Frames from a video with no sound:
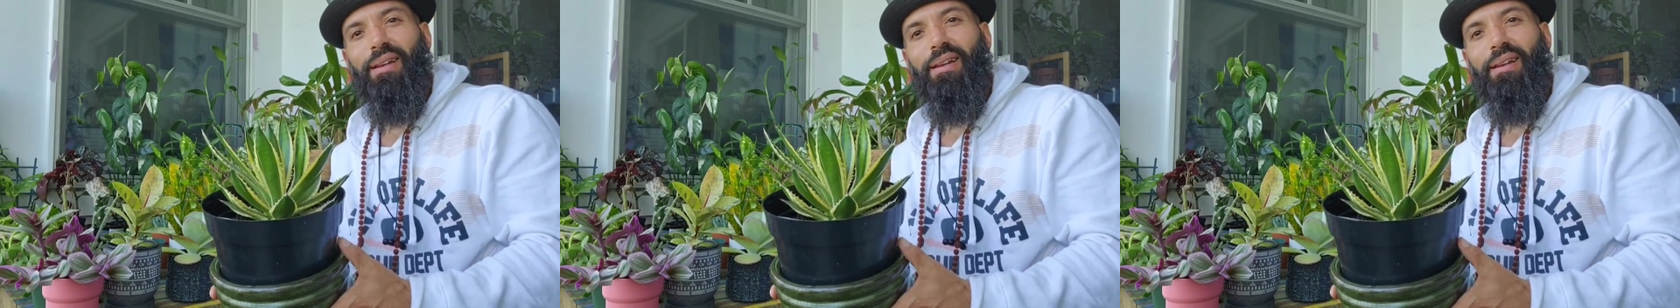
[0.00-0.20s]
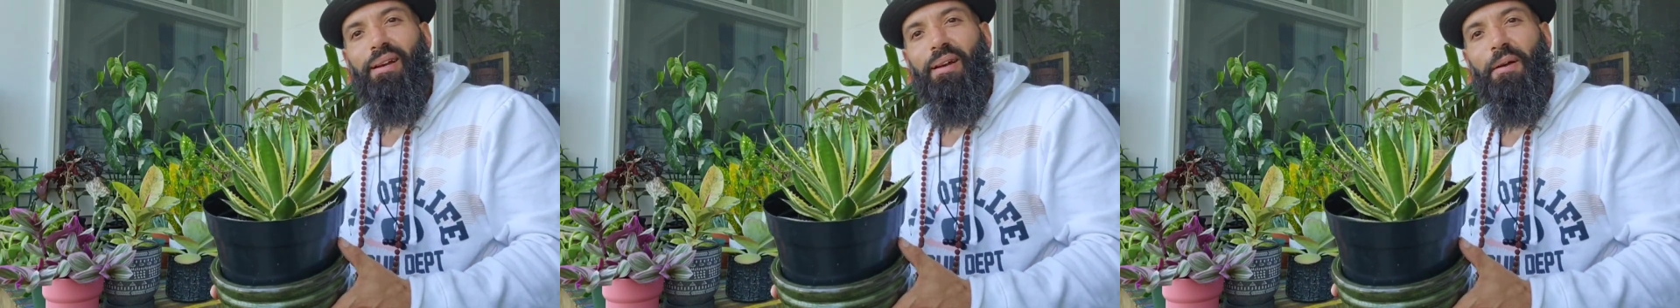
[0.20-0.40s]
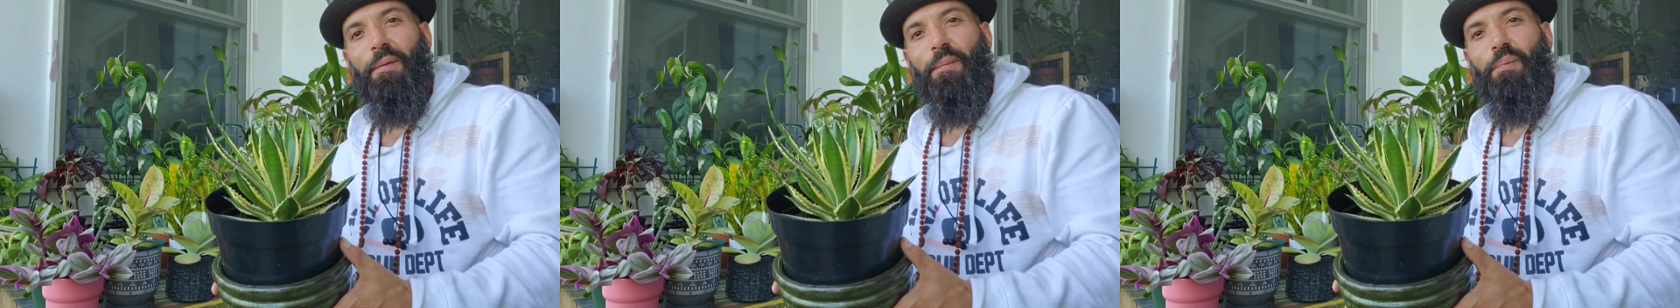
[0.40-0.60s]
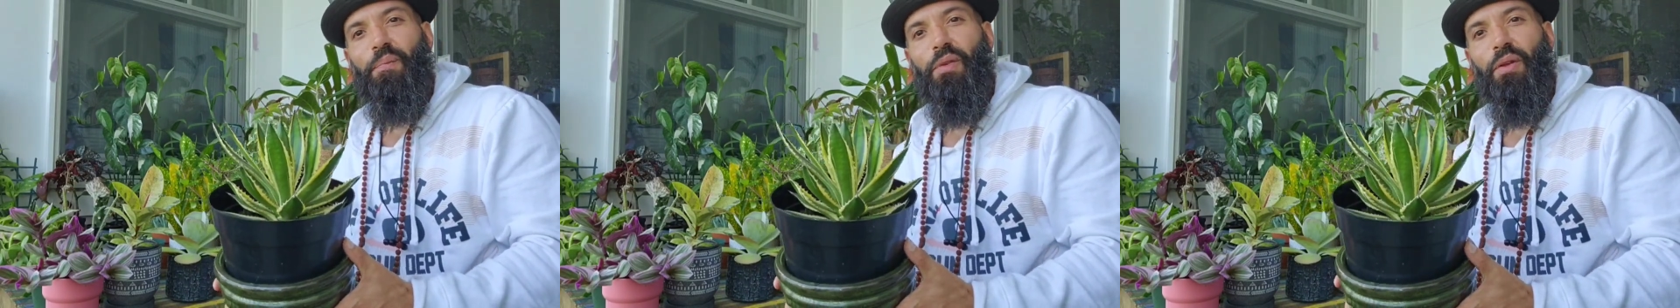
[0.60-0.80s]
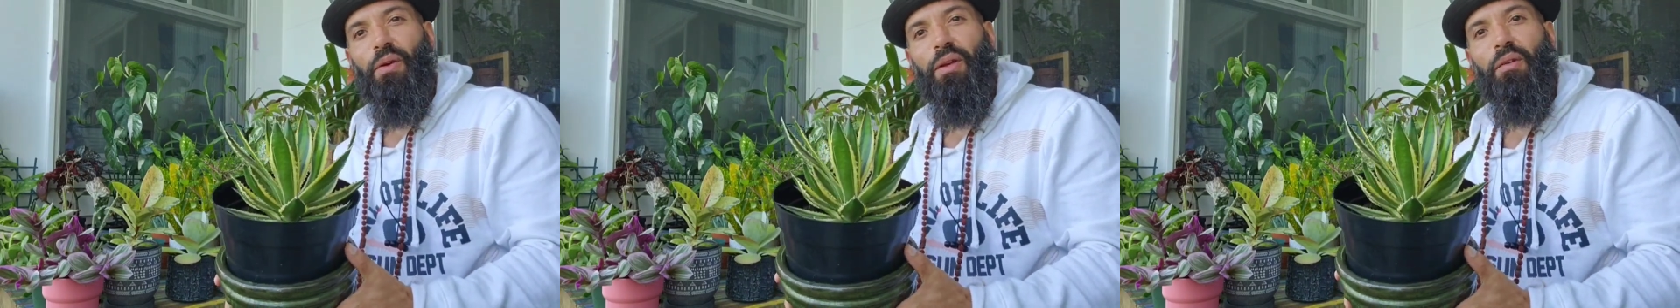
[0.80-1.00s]
and
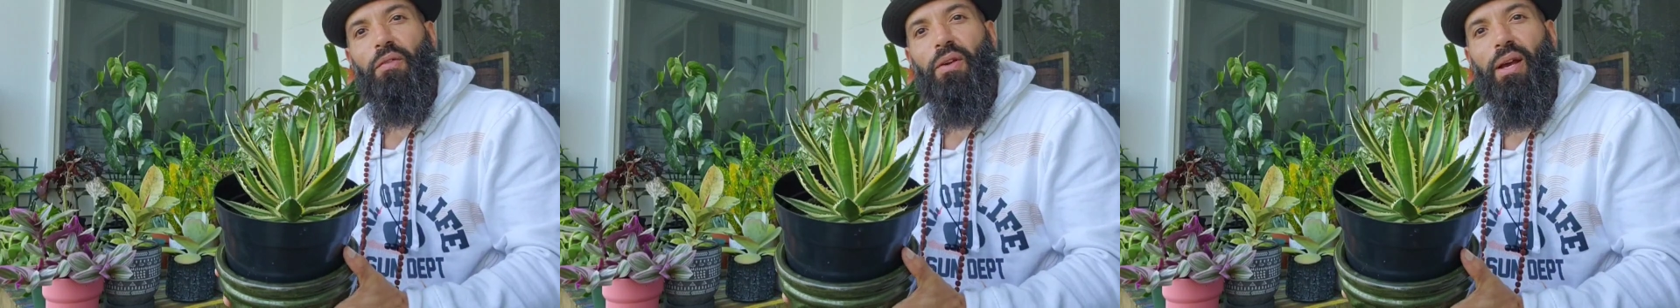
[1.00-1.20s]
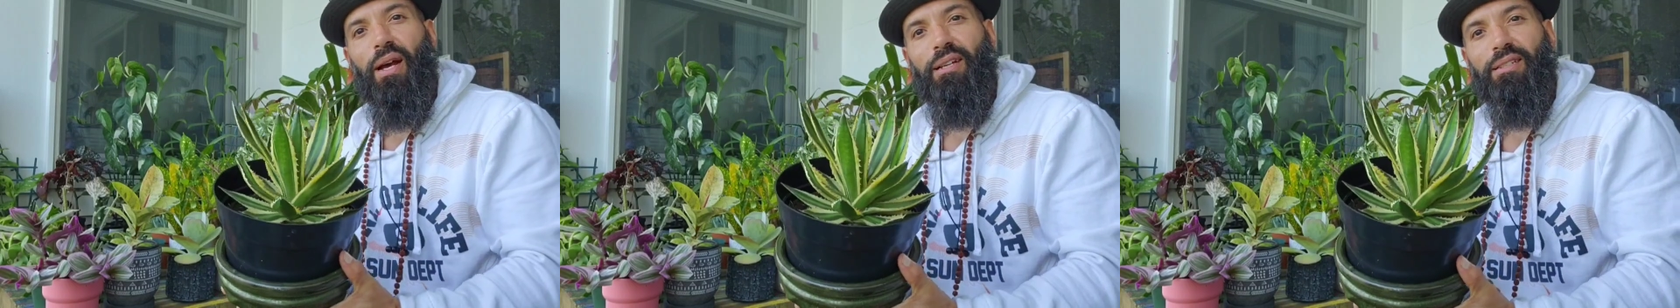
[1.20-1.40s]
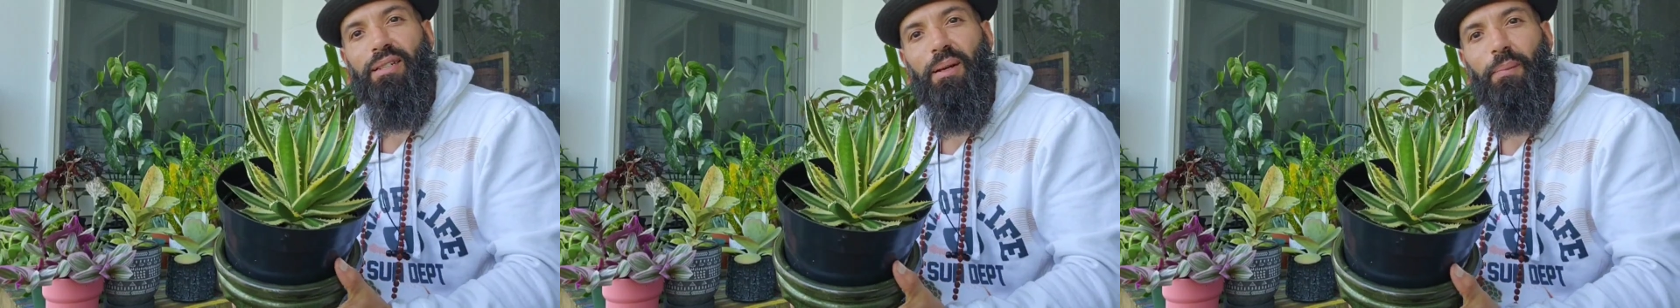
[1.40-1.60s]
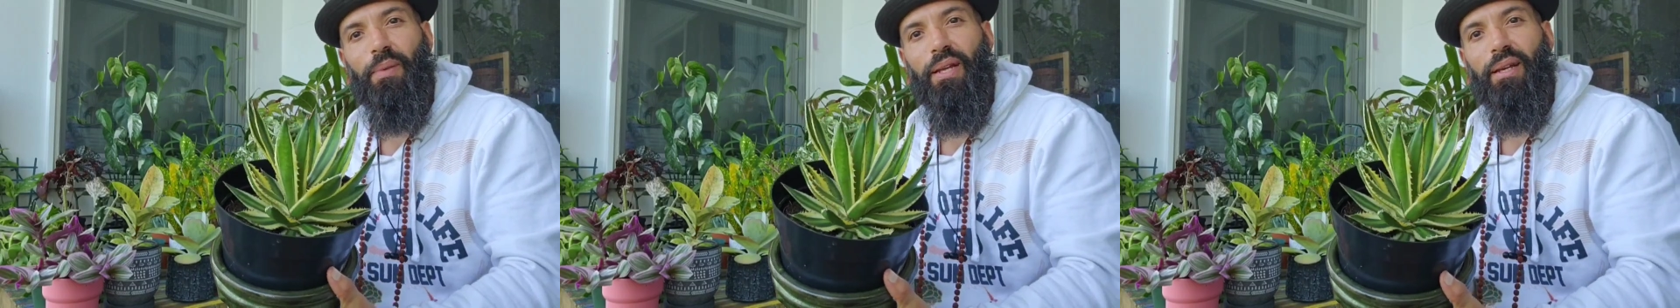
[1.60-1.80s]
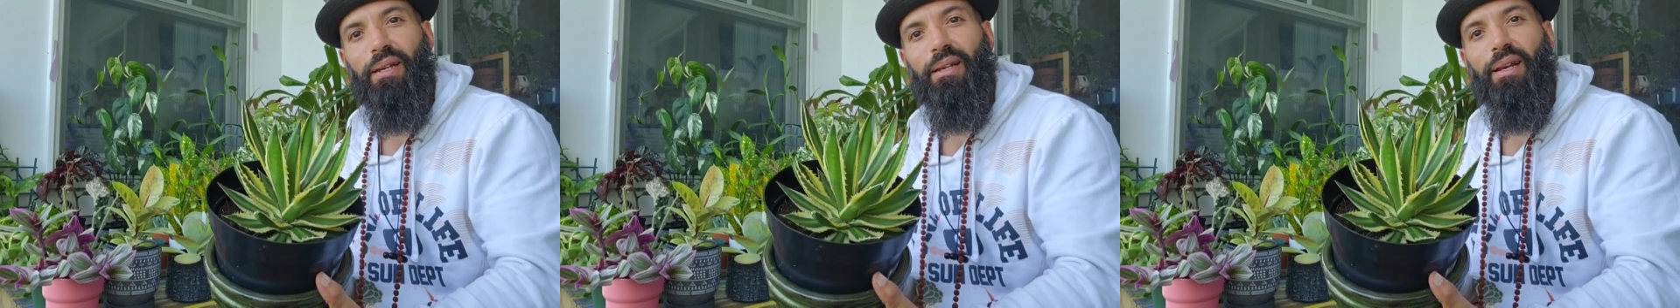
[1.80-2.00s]
give you guys an
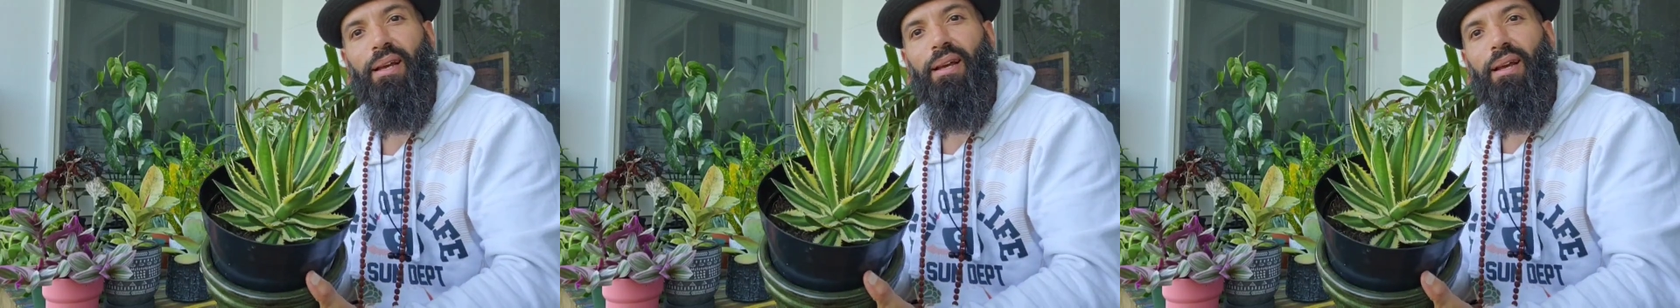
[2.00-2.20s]
update